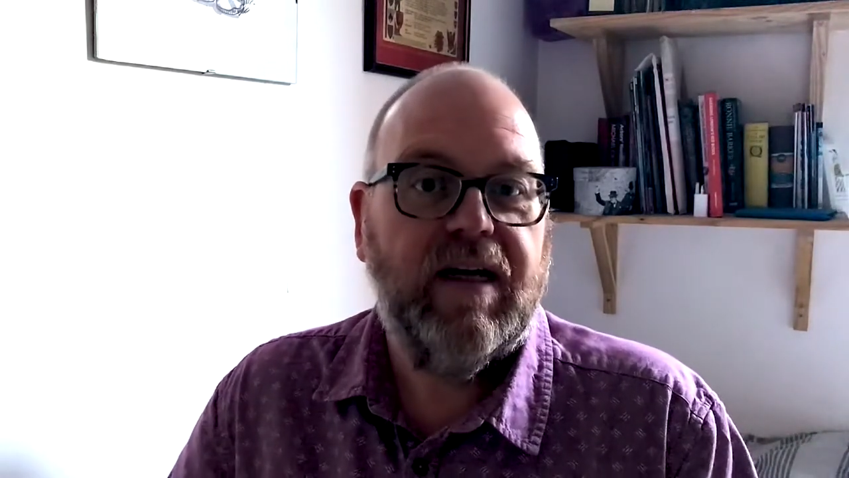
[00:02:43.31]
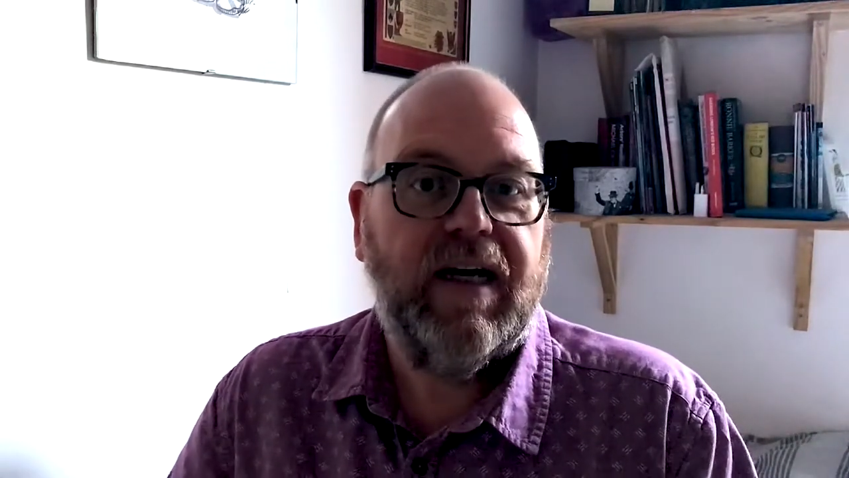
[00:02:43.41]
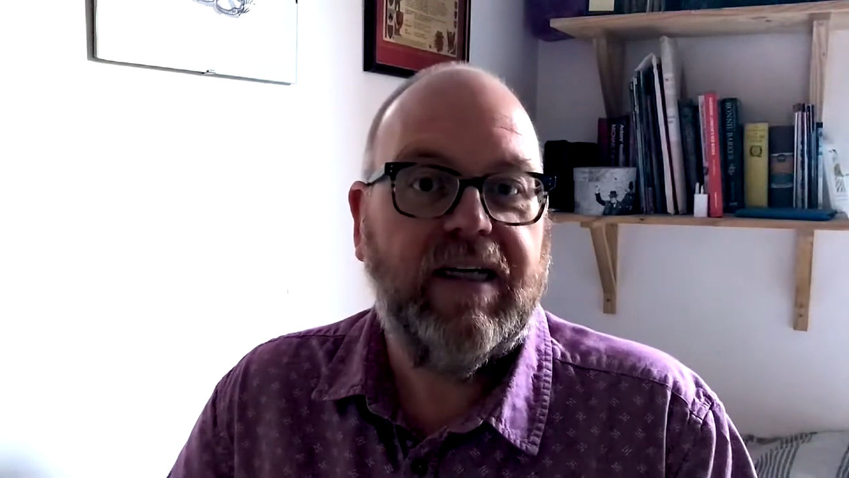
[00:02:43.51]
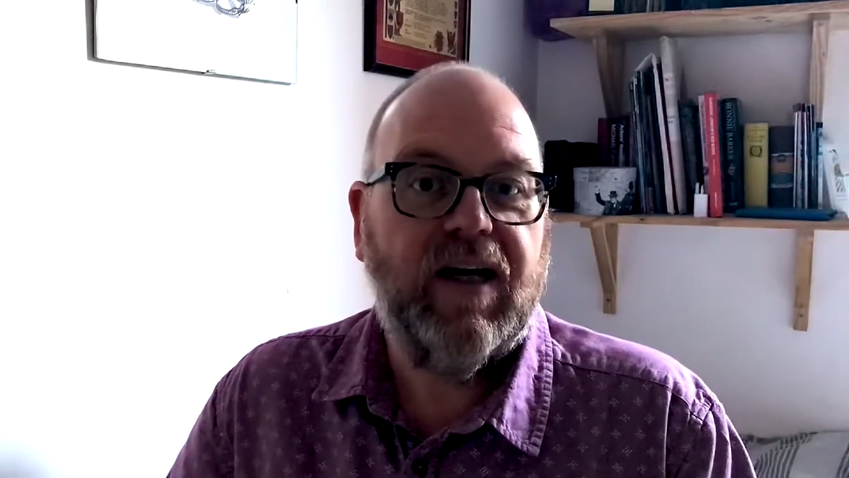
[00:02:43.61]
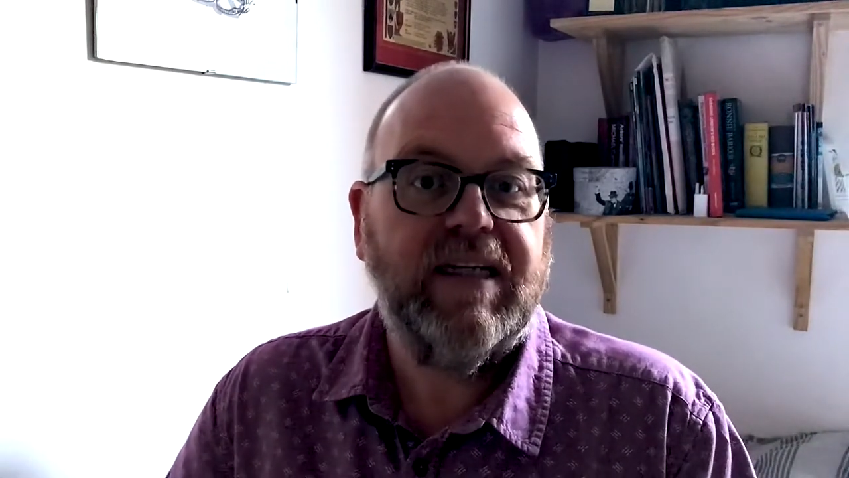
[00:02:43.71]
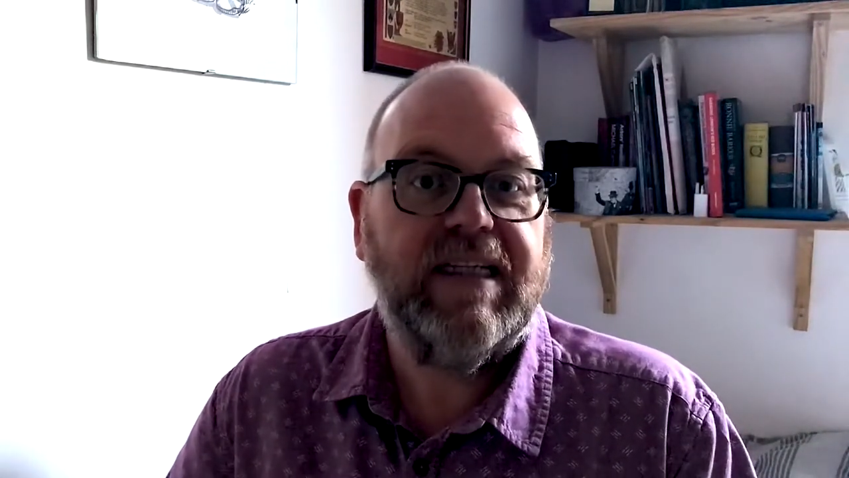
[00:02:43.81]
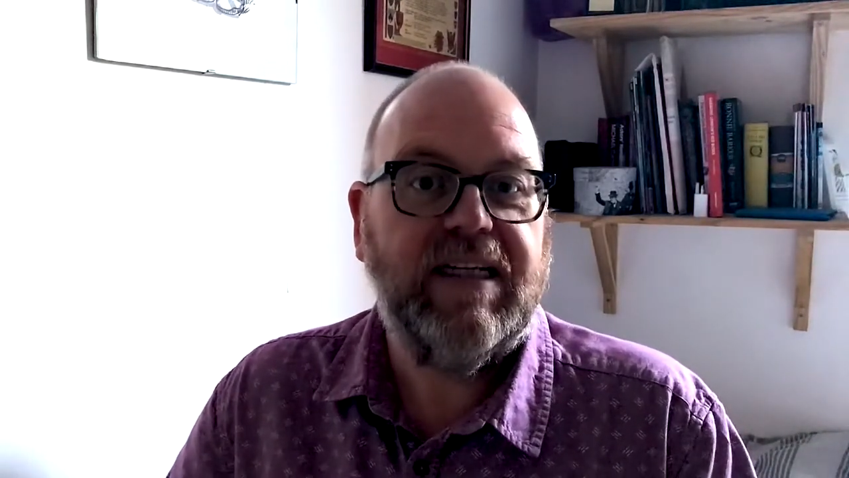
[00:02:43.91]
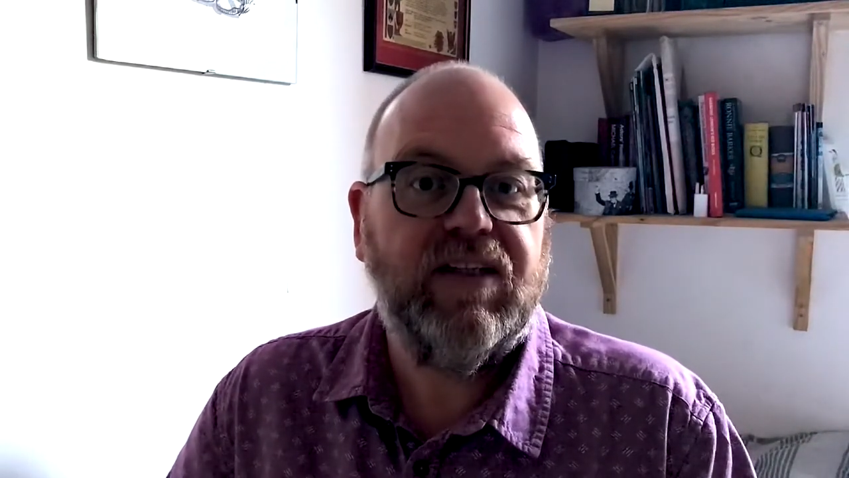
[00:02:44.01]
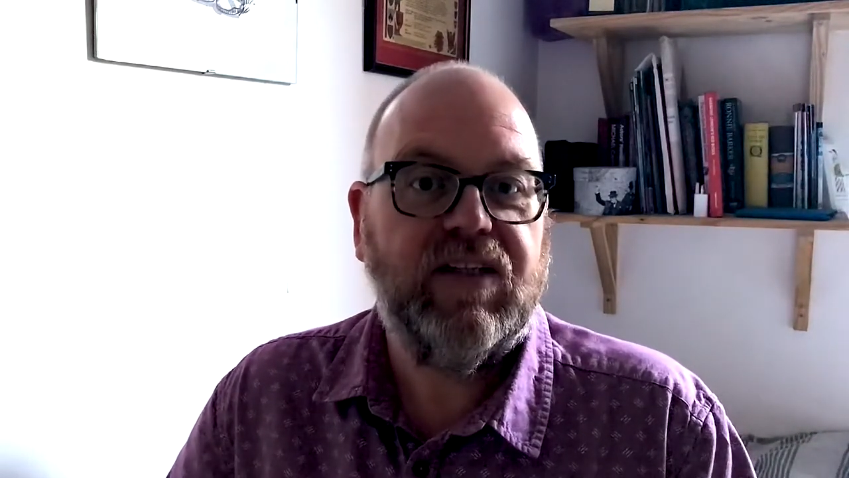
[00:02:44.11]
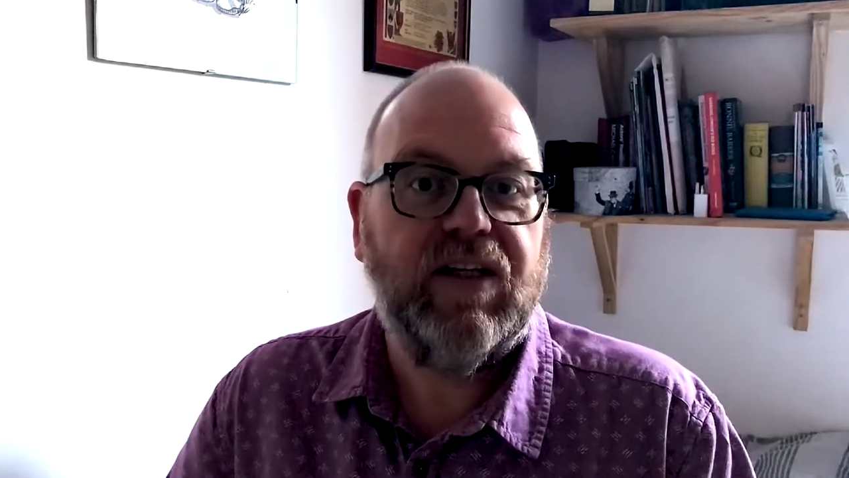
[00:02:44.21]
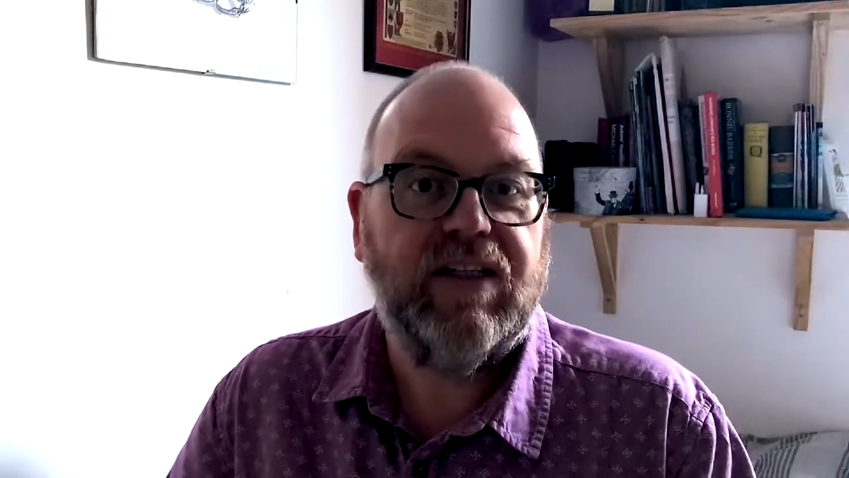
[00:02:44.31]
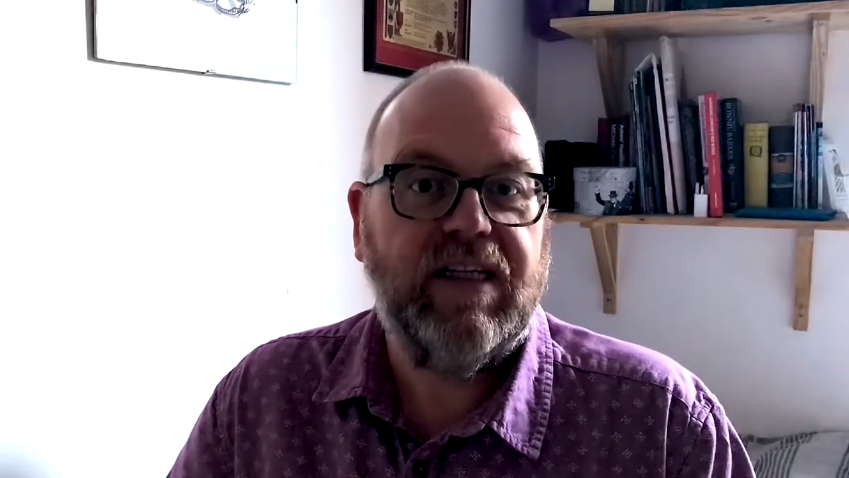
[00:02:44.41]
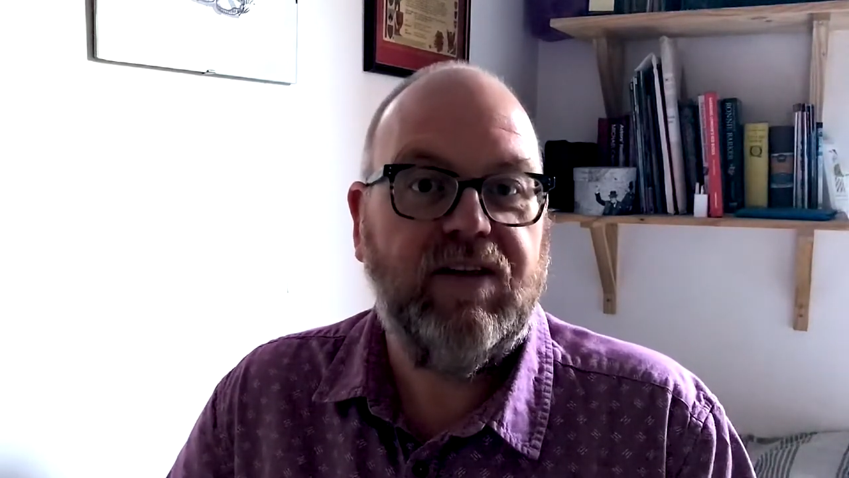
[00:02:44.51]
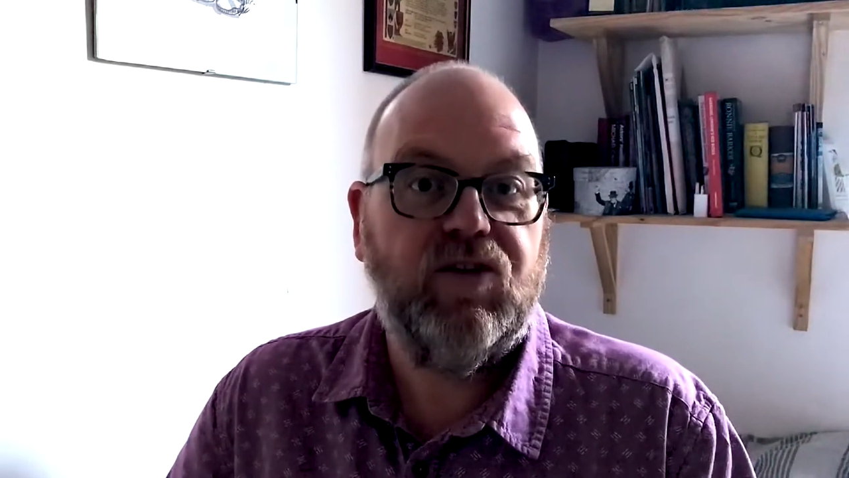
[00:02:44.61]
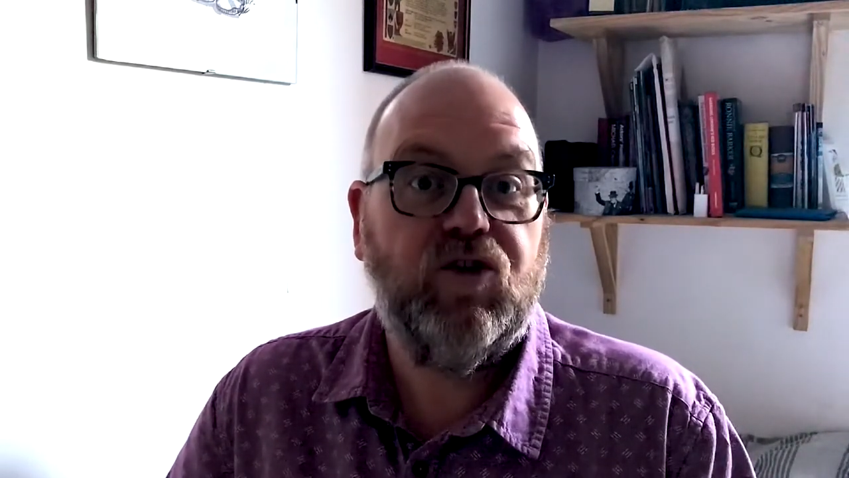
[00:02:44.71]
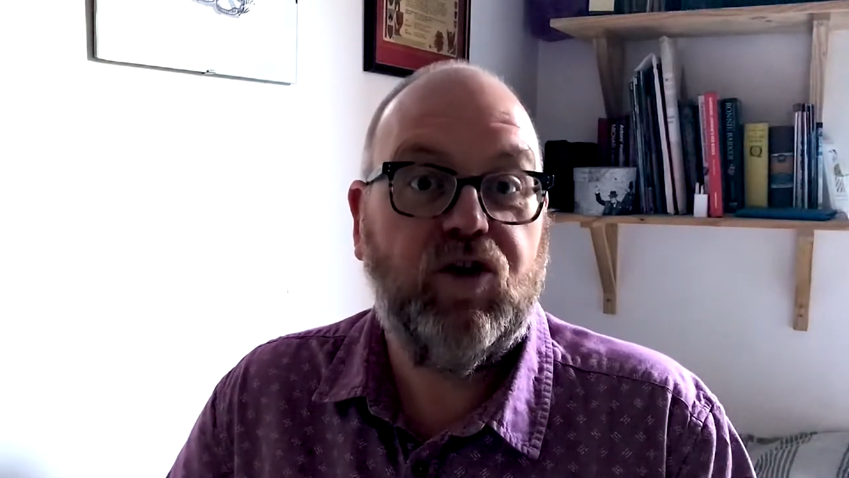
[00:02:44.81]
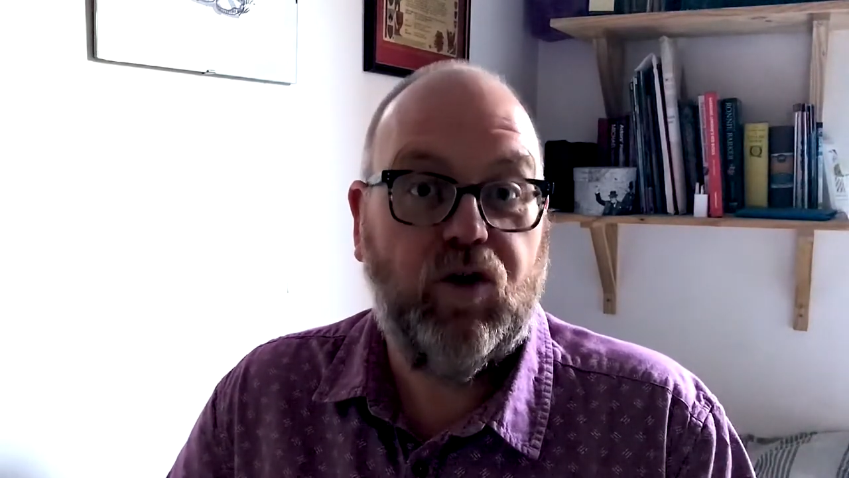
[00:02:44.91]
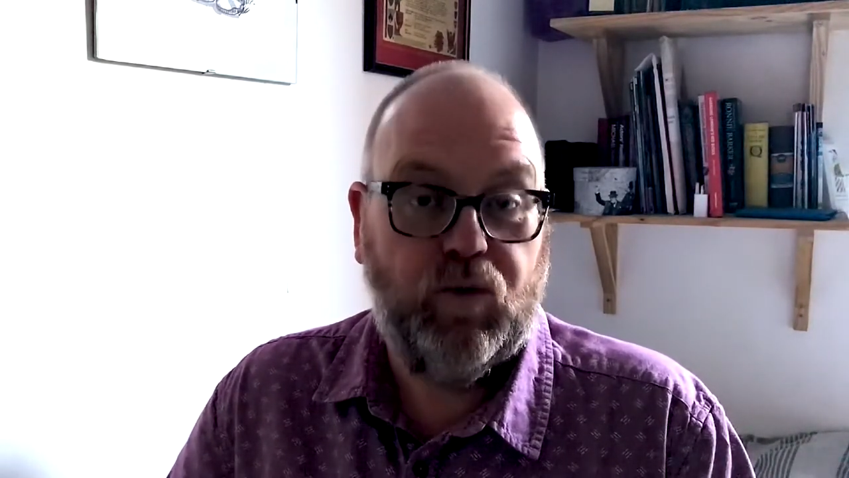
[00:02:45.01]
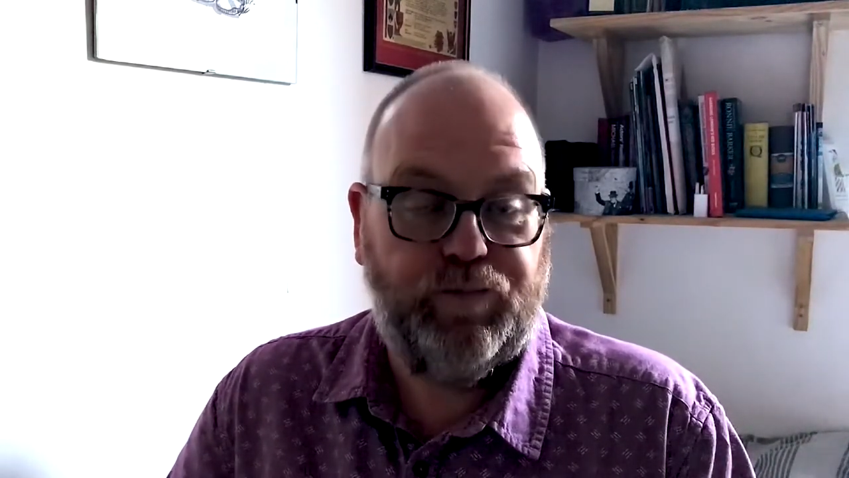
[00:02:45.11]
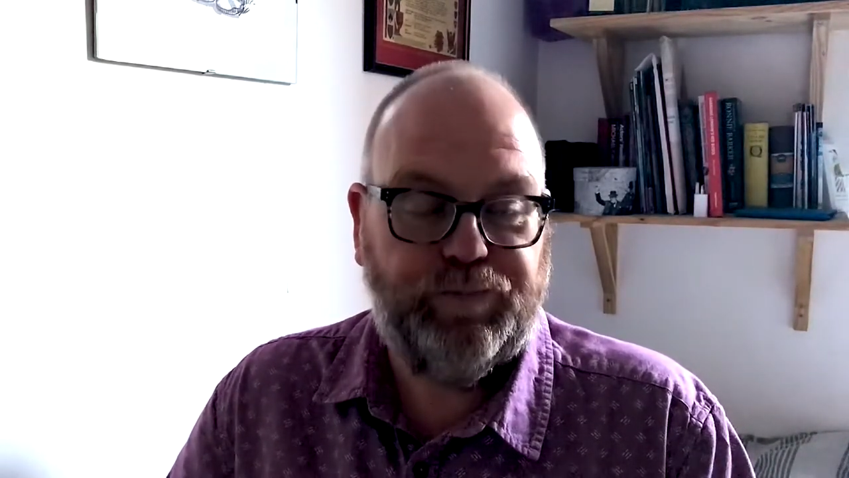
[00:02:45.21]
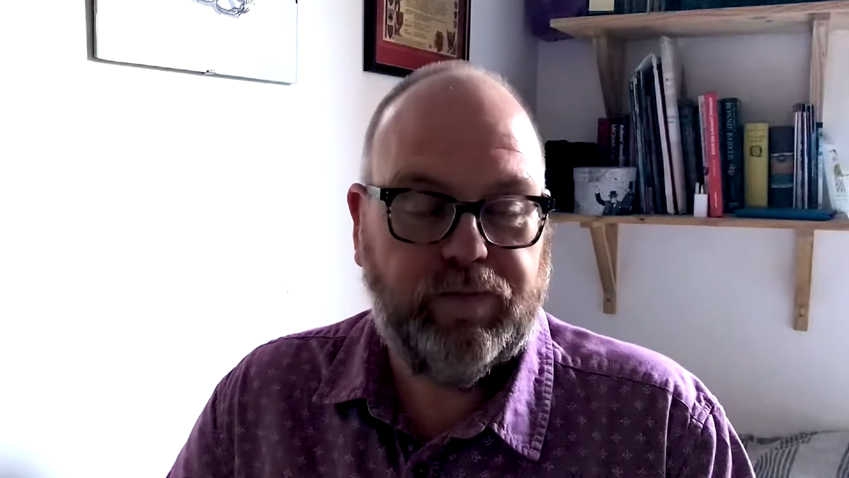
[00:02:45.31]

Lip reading: in 1932,